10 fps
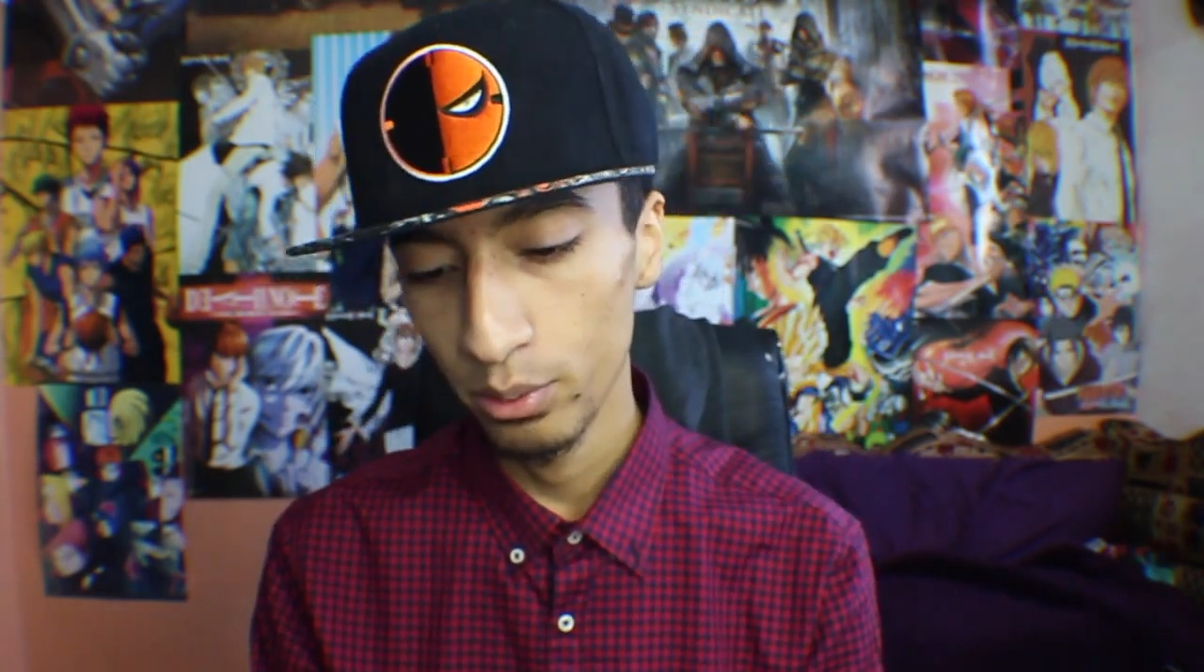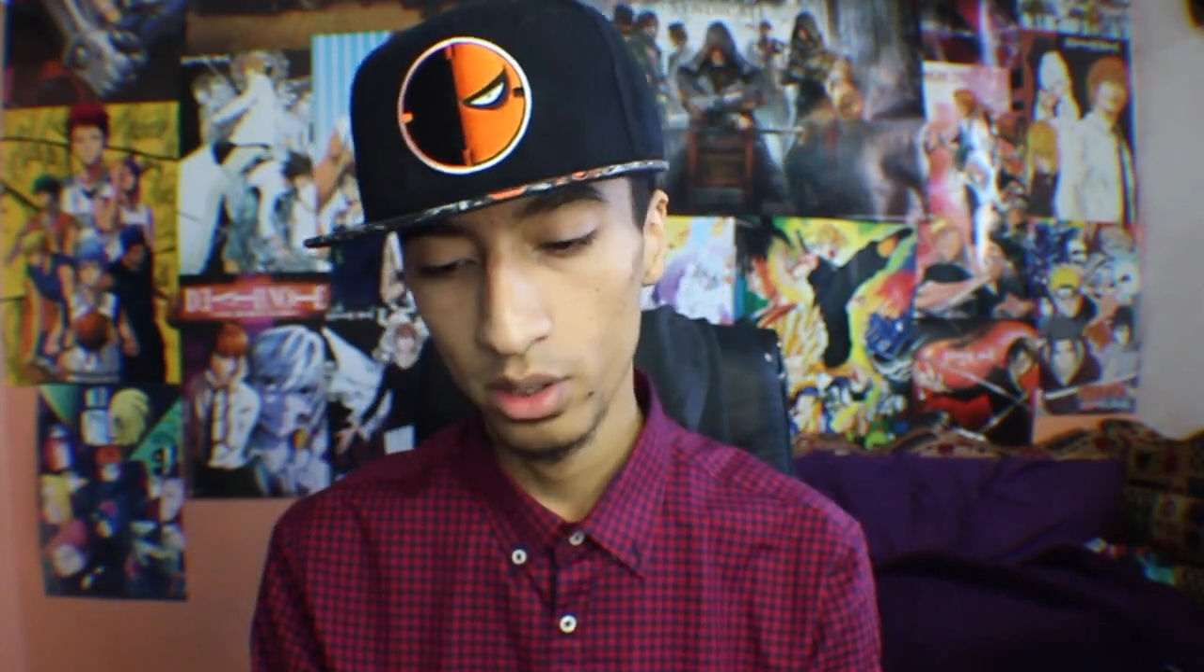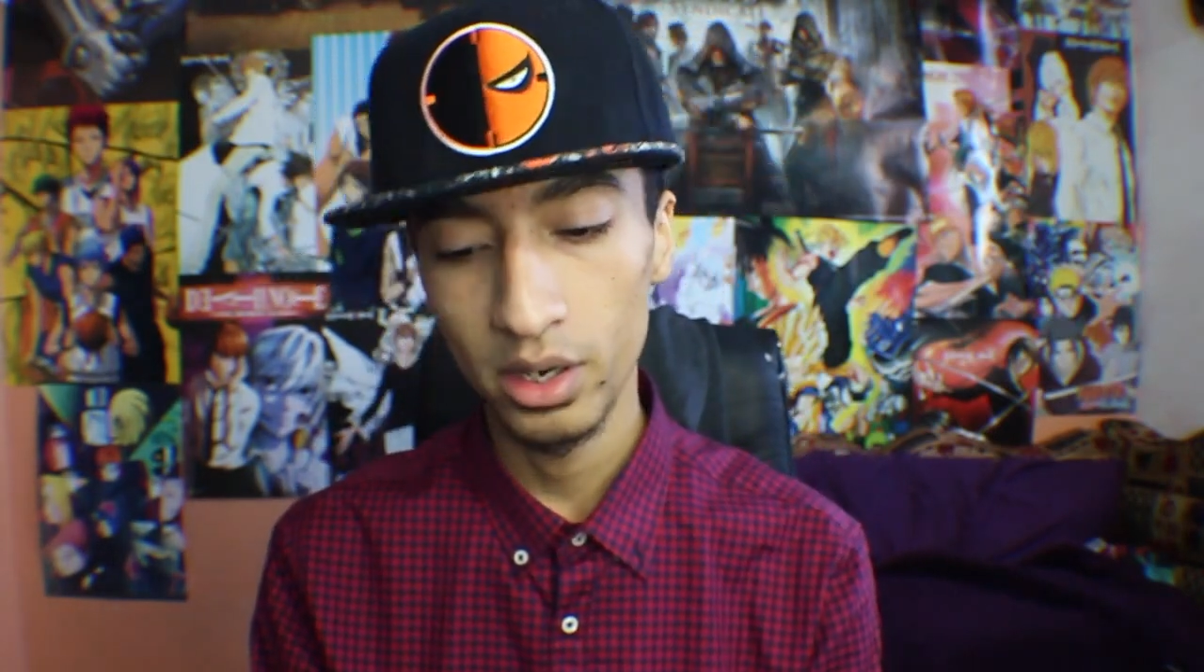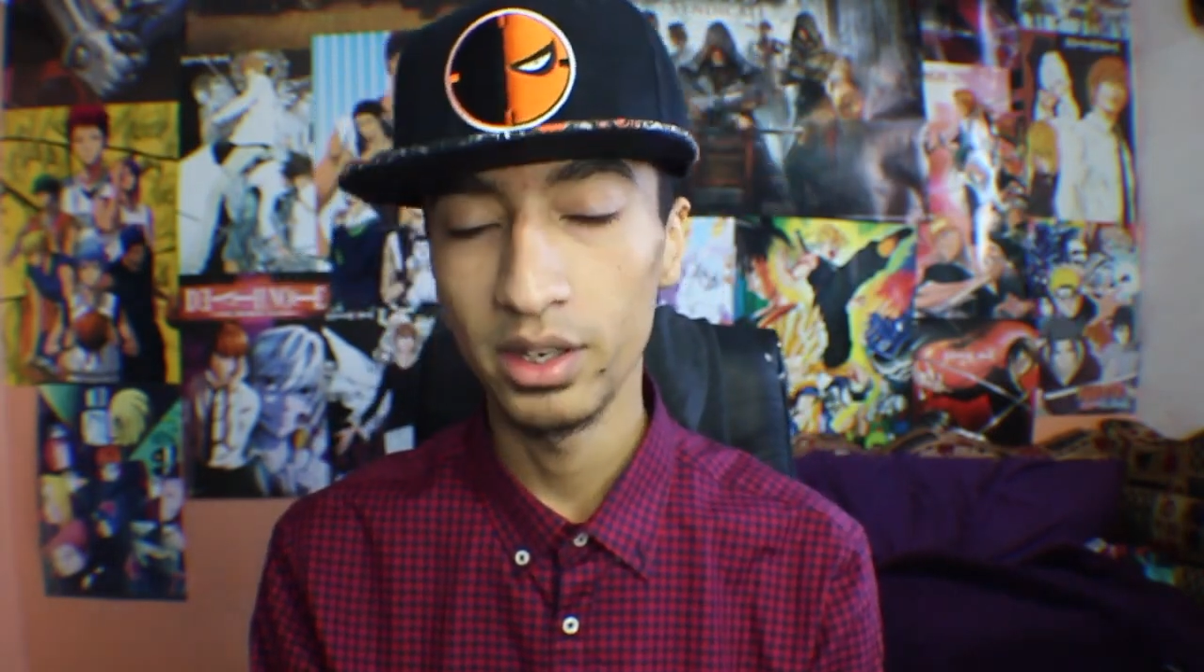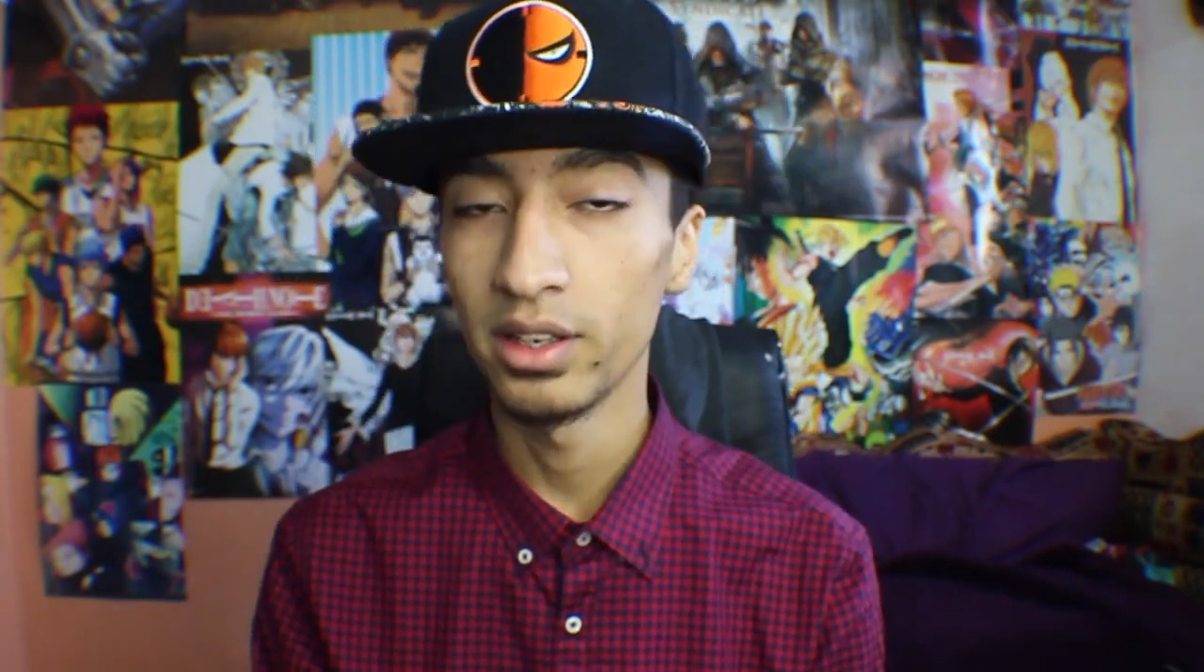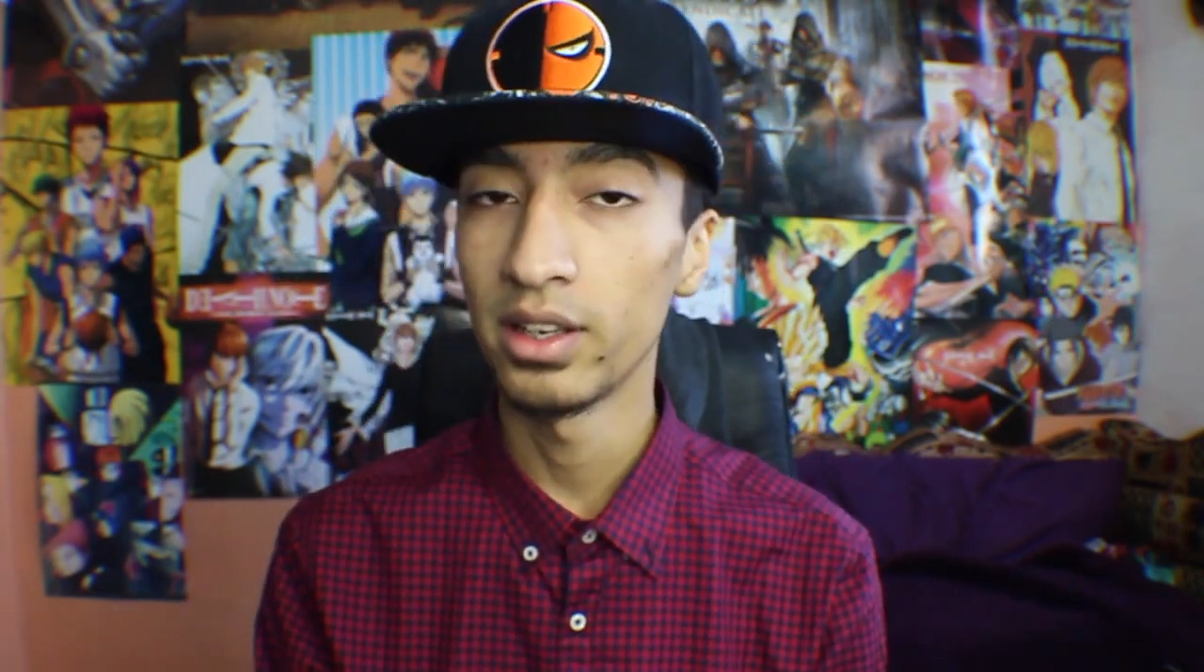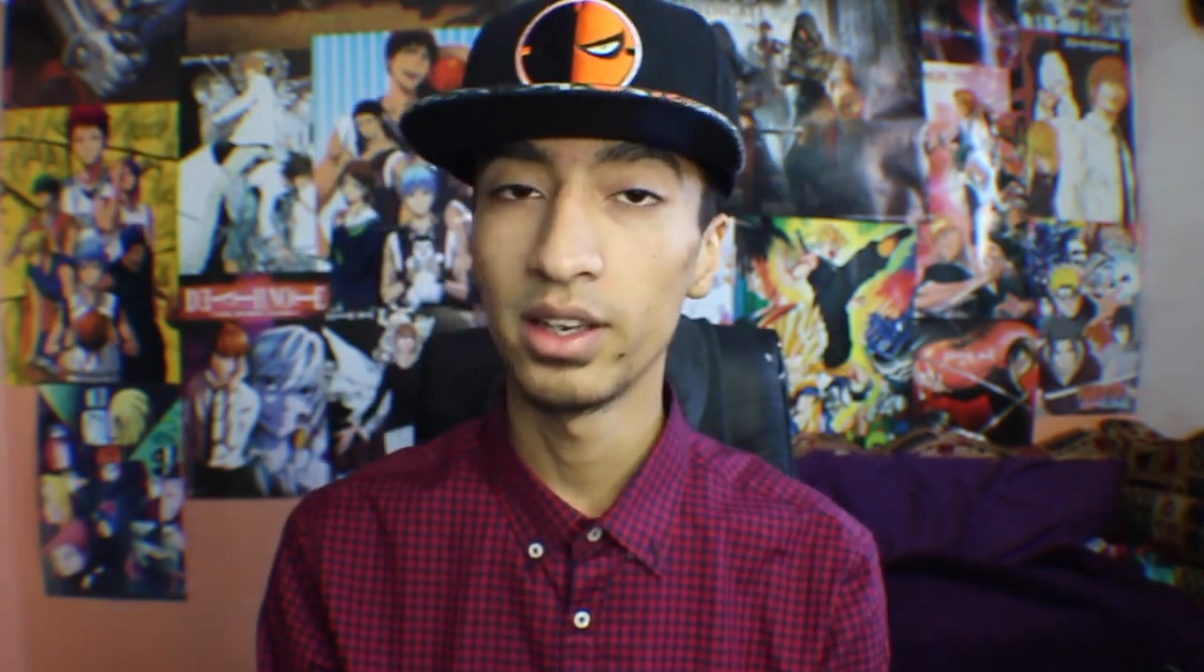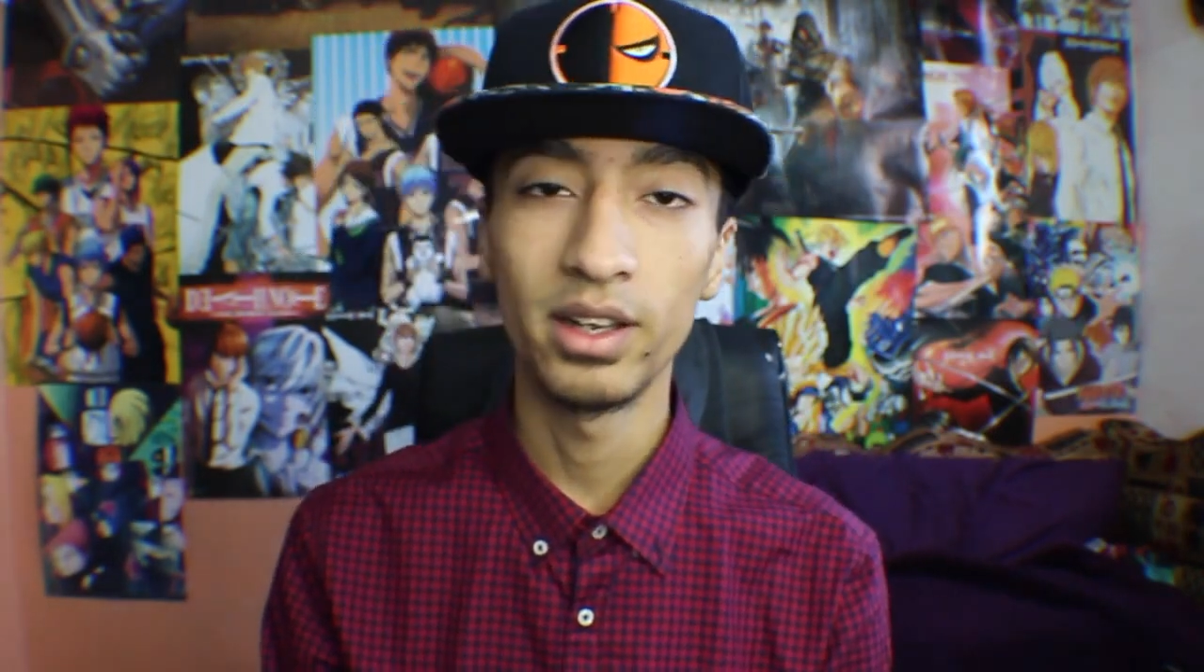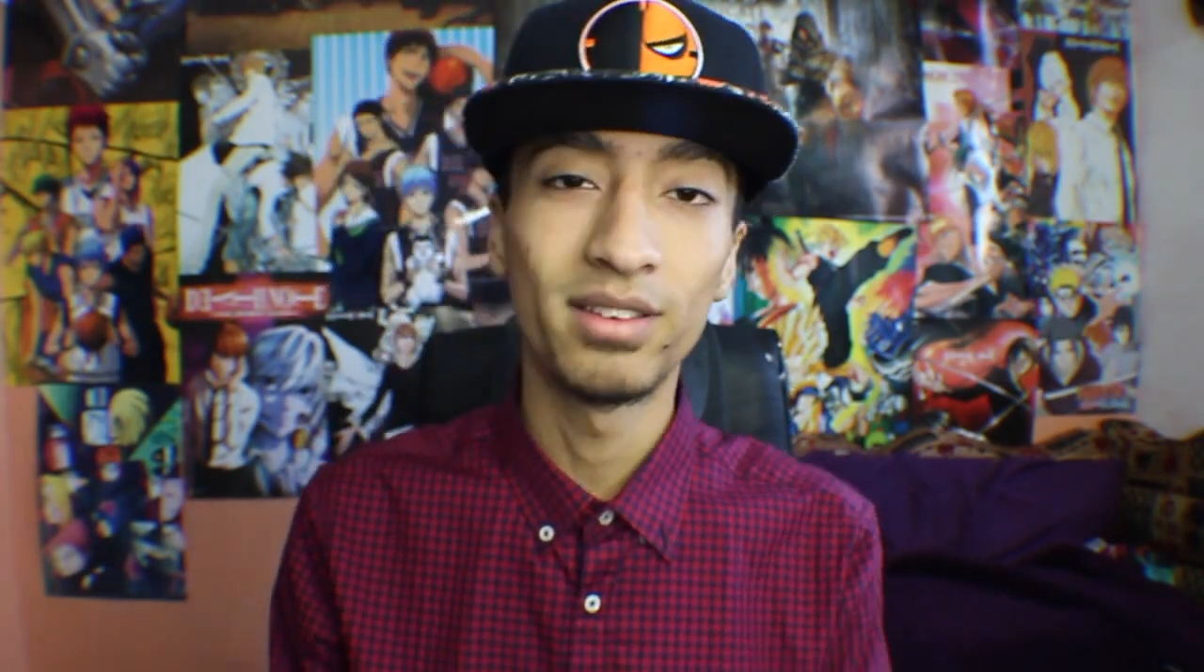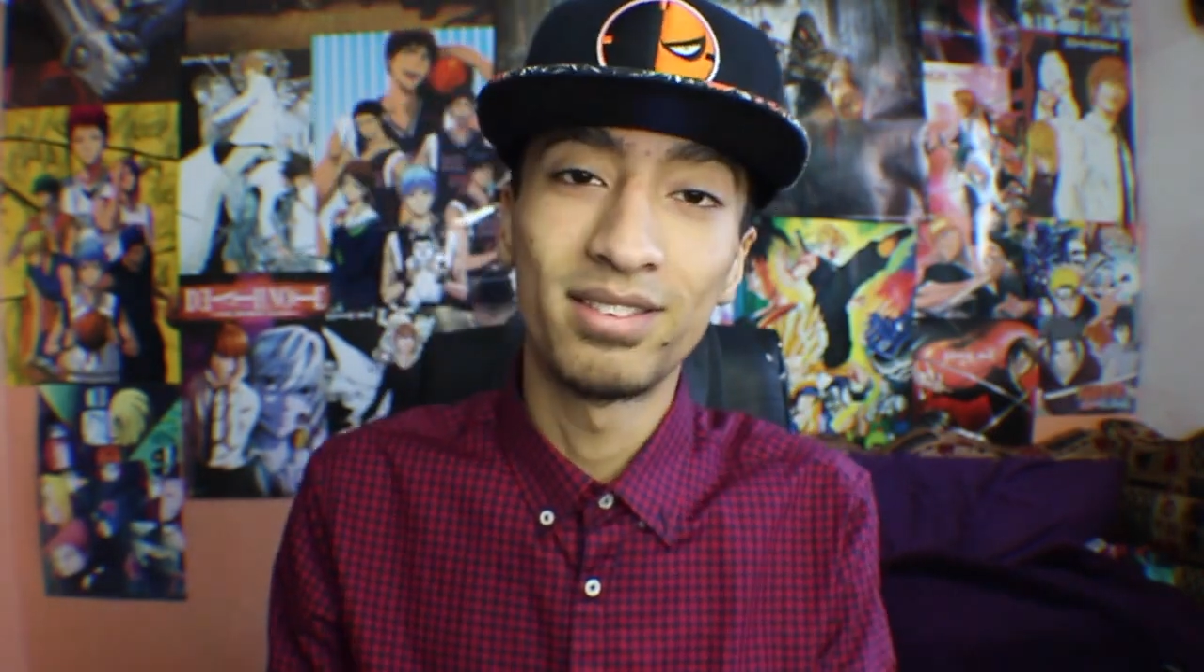But
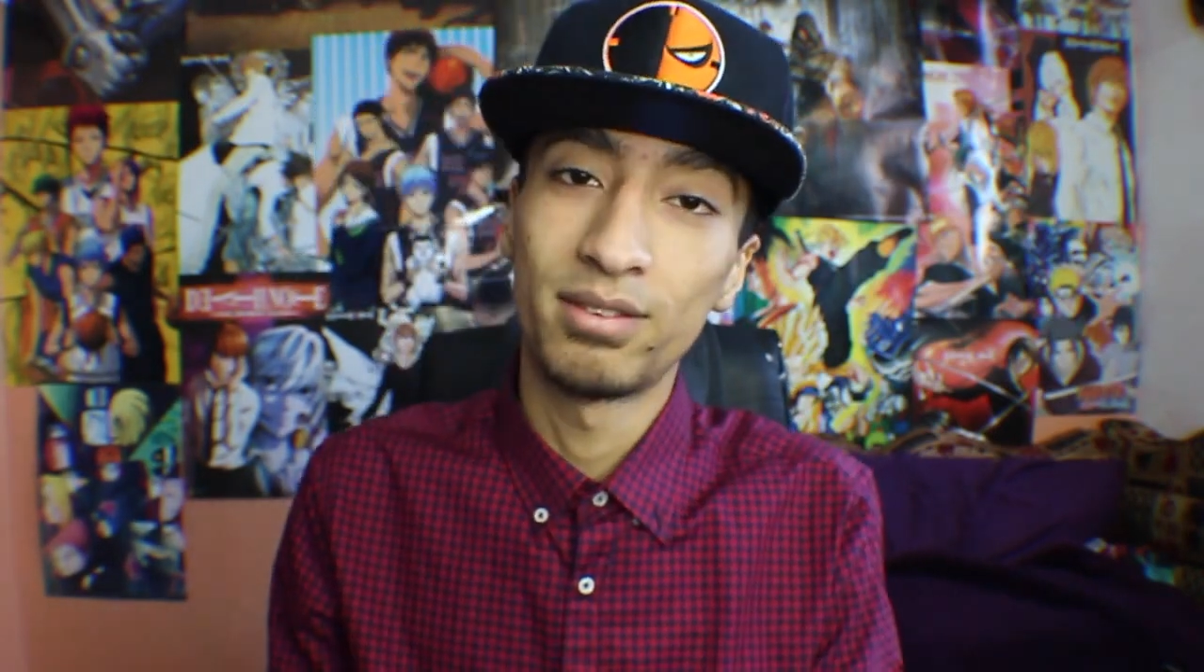yeah,